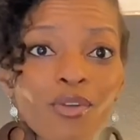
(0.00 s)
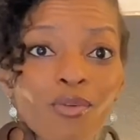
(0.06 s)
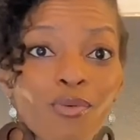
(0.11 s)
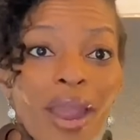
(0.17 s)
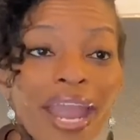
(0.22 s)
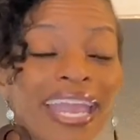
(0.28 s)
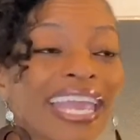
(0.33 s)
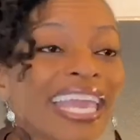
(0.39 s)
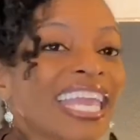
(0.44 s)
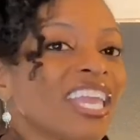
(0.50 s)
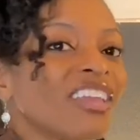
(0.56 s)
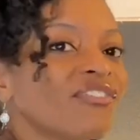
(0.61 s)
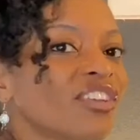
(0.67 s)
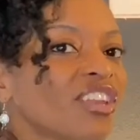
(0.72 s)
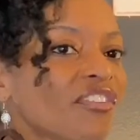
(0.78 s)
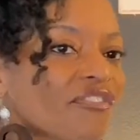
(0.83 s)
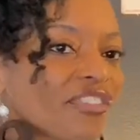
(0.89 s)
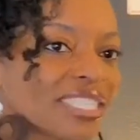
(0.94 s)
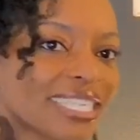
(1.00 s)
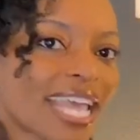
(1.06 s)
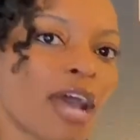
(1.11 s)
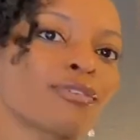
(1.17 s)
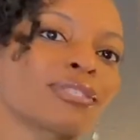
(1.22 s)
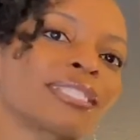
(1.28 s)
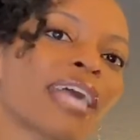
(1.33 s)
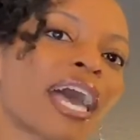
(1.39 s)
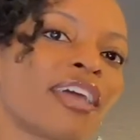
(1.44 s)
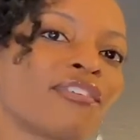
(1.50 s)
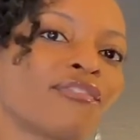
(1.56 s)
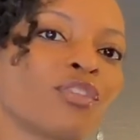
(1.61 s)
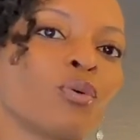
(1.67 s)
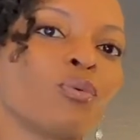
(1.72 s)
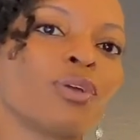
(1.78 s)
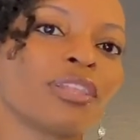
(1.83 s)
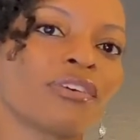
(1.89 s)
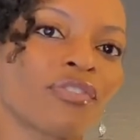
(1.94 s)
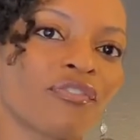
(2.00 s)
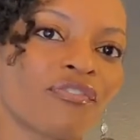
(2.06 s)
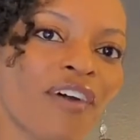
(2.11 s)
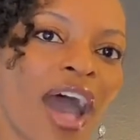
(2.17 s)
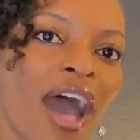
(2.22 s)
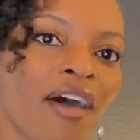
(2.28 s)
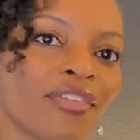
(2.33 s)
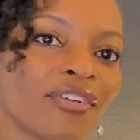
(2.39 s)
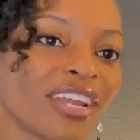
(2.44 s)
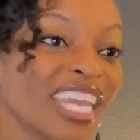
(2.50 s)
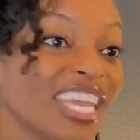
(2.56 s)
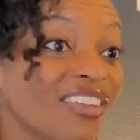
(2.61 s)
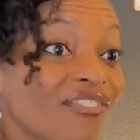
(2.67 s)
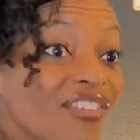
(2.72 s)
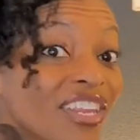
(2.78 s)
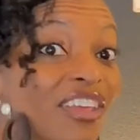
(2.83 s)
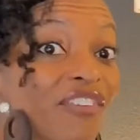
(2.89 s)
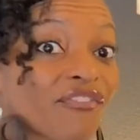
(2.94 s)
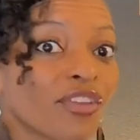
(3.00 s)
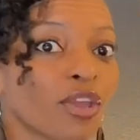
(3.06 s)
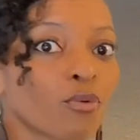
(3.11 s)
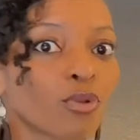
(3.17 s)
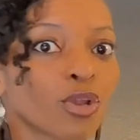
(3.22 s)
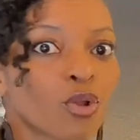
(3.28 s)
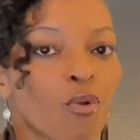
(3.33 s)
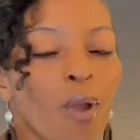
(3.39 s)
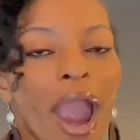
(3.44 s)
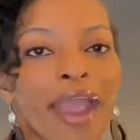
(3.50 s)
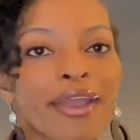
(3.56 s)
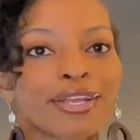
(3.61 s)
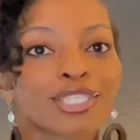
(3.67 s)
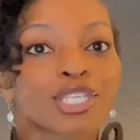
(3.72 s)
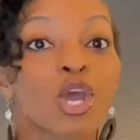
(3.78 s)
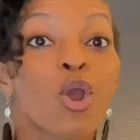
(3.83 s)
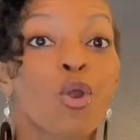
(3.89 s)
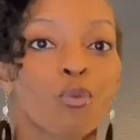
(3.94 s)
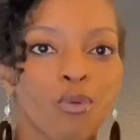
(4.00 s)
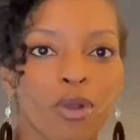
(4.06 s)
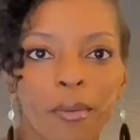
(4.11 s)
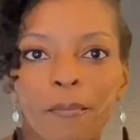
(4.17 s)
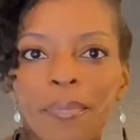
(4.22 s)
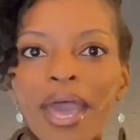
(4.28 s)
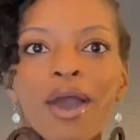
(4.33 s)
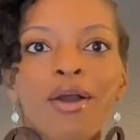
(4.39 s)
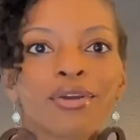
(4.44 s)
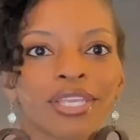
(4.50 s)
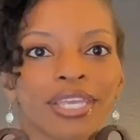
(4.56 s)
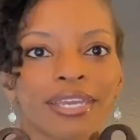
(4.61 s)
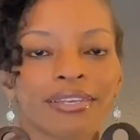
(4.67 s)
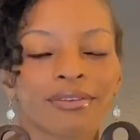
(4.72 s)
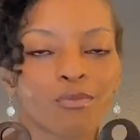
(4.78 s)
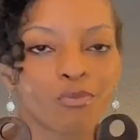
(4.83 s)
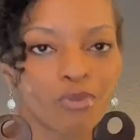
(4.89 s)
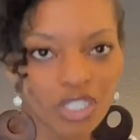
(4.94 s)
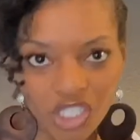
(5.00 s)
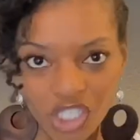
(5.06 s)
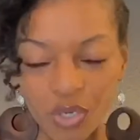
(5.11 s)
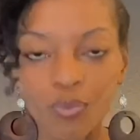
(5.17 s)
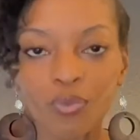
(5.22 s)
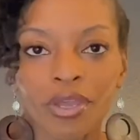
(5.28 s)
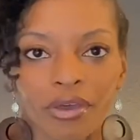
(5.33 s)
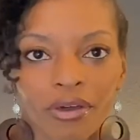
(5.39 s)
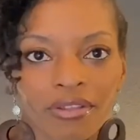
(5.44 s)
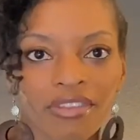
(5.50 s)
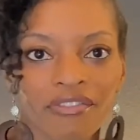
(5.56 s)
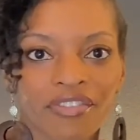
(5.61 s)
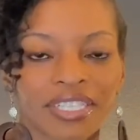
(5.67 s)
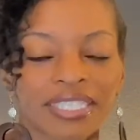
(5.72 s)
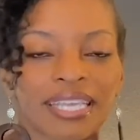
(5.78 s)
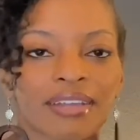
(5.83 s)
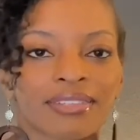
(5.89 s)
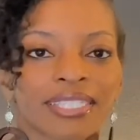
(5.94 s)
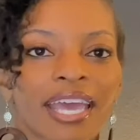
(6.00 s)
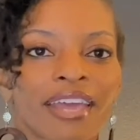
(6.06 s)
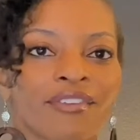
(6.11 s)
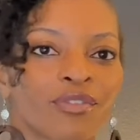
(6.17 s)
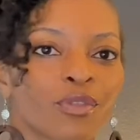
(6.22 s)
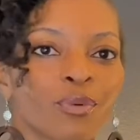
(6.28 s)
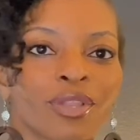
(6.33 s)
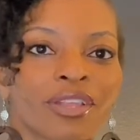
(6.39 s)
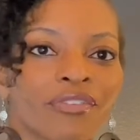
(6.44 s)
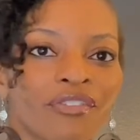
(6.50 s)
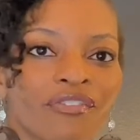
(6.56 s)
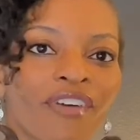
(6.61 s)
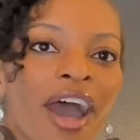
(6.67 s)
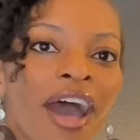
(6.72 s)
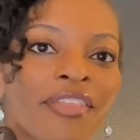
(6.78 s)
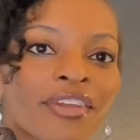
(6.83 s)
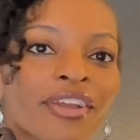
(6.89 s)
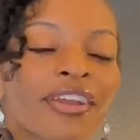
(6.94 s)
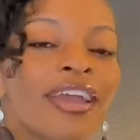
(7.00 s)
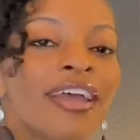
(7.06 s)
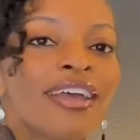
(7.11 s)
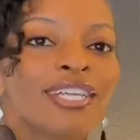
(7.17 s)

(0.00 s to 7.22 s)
Right? Even if it's outside of the will of the Father, even if it requires rebellion, which it will if it's outside of the will of the Father.